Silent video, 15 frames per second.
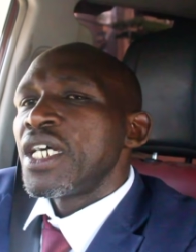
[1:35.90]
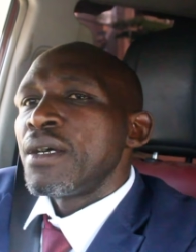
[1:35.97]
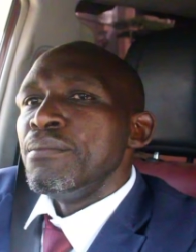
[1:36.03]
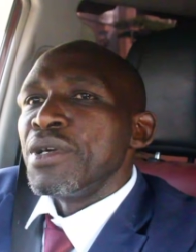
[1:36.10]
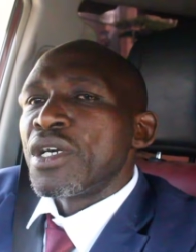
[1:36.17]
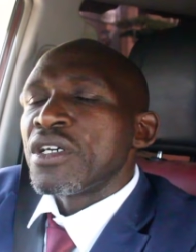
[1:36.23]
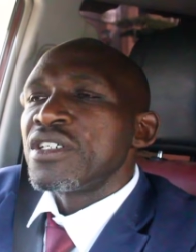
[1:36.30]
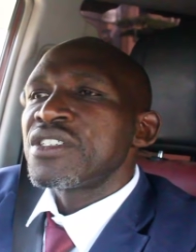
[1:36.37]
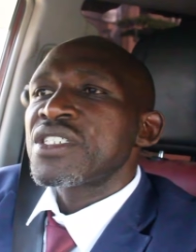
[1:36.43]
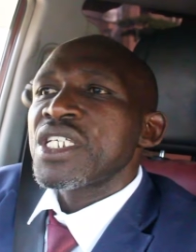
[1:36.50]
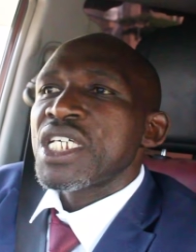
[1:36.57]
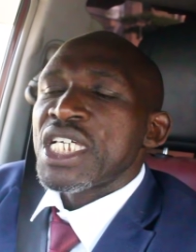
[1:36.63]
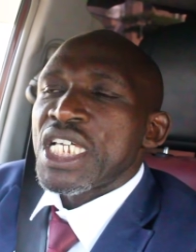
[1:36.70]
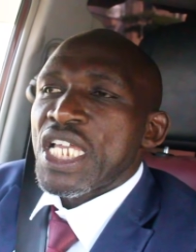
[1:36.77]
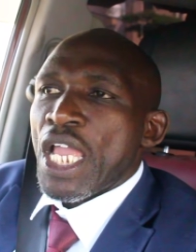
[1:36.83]
because
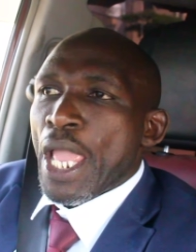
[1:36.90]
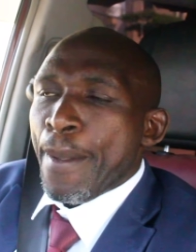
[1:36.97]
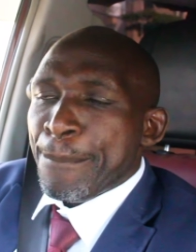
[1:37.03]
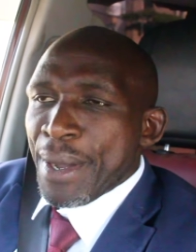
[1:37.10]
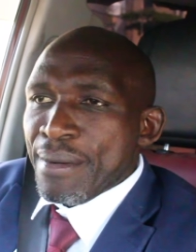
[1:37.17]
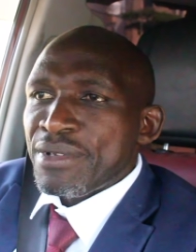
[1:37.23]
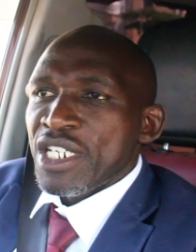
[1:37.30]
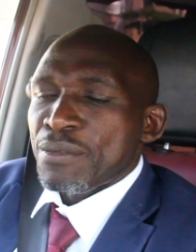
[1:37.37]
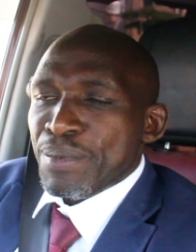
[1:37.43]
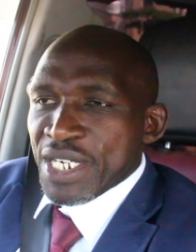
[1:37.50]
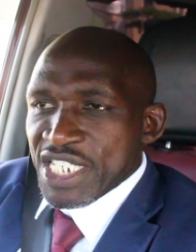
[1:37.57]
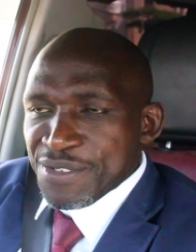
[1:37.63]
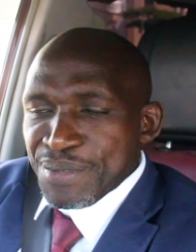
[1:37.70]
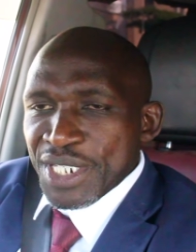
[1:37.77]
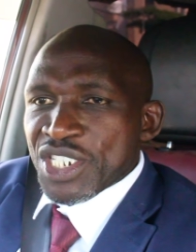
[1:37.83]
a public
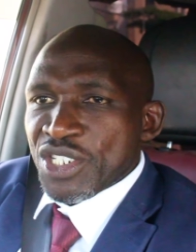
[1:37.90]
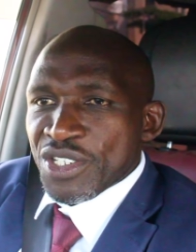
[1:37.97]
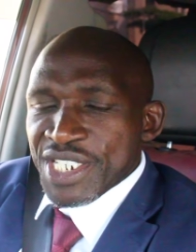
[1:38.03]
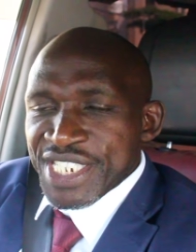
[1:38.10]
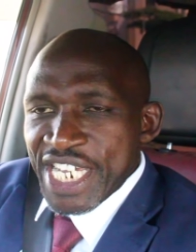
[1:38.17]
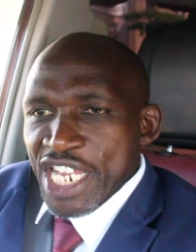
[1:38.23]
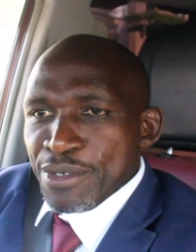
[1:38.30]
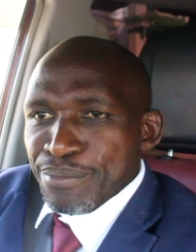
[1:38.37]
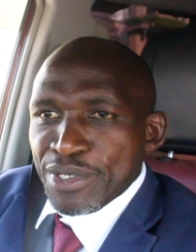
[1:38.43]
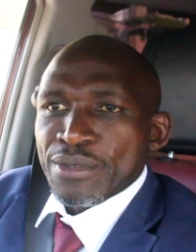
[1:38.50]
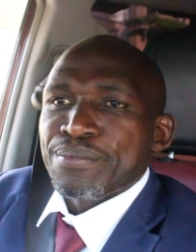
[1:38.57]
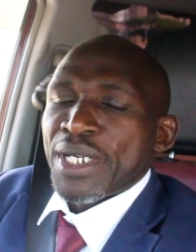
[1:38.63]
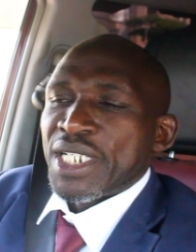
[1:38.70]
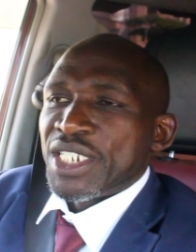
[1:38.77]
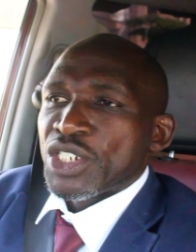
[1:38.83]
participation done
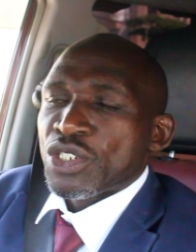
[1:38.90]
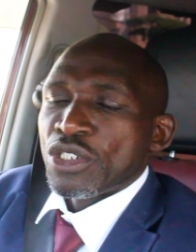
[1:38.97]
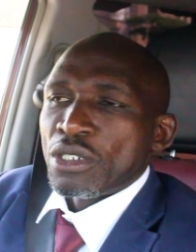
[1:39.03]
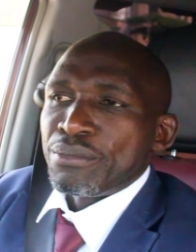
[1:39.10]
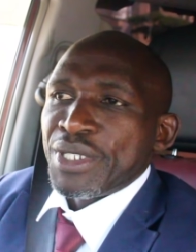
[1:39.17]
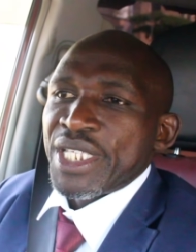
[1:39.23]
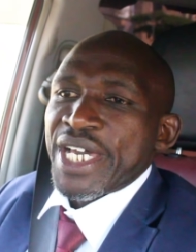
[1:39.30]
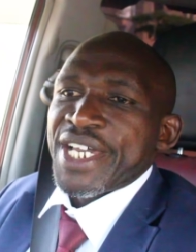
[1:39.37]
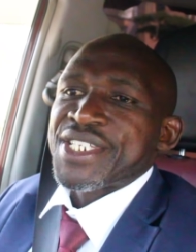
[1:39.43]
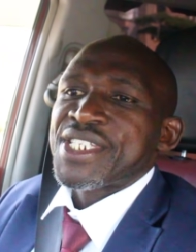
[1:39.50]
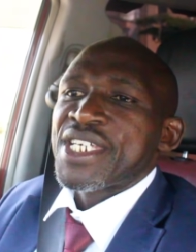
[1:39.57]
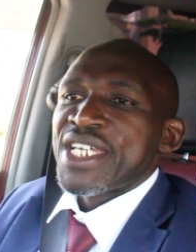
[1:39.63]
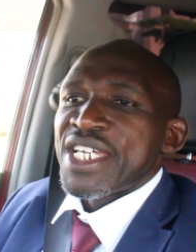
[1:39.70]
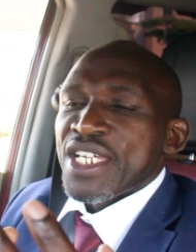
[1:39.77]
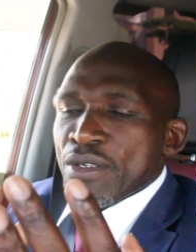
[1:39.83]
properly should be that
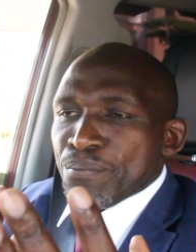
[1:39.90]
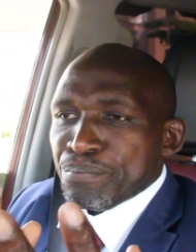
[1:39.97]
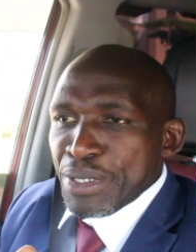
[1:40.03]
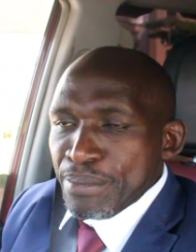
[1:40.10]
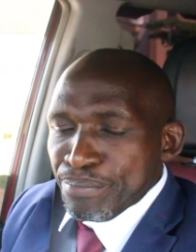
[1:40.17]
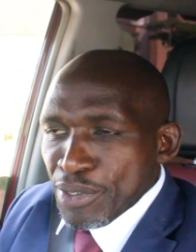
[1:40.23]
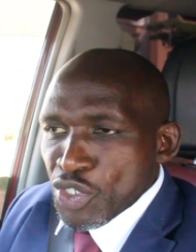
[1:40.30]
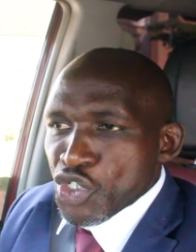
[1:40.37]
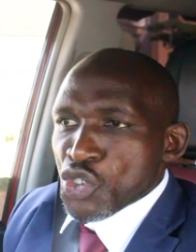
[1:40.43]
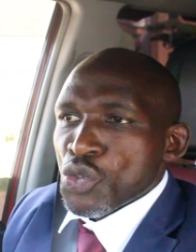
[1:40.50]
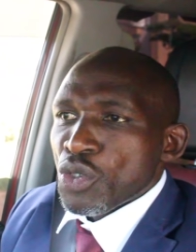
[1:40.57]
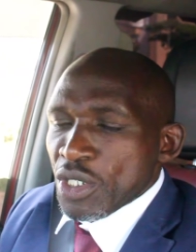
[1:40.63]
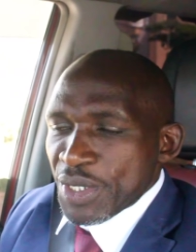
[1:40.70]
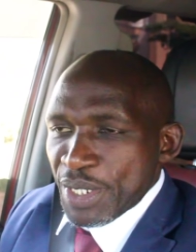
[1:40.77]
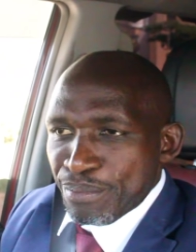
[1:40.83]
people
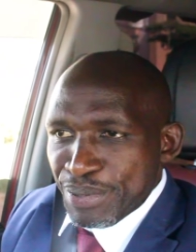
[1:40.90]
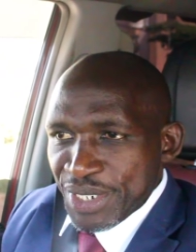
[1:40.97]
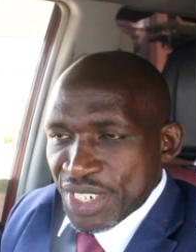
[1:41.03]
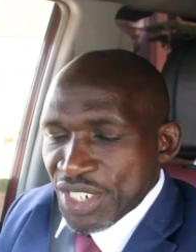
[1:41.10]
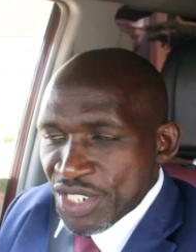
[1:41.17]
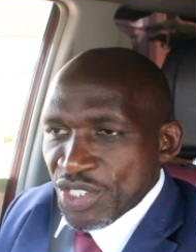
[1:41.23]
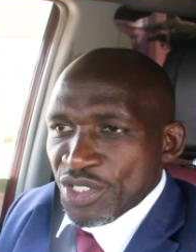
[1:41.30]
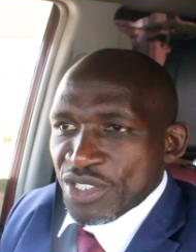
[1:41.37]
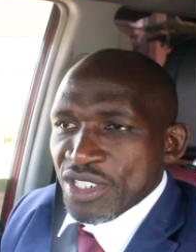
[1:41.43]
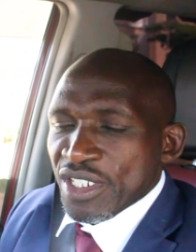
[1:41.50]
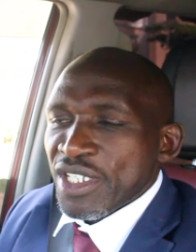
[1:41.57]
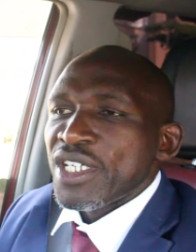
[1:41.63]
took the petition,